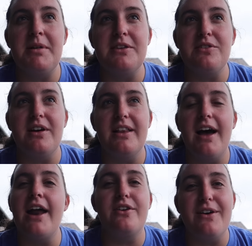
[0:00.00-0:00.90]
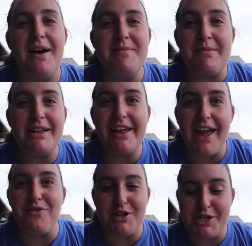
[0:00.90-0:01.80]
mozzarella. I don't know. I'm naming
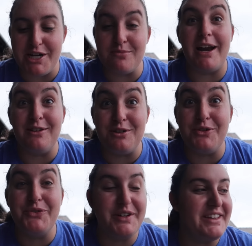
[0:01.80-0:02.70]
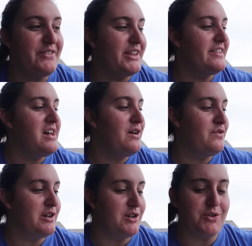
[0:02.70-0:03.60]
like every cheese, but I do really, really
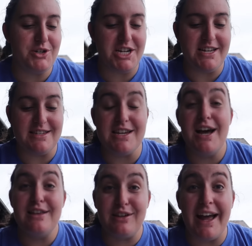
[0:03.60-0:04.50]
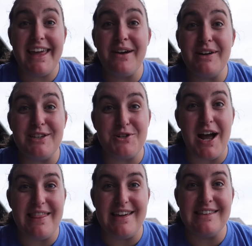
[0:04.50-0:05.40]
love goat cheese. So I can't wait to
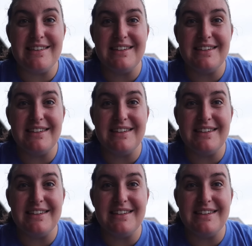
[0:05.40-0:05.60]
try these.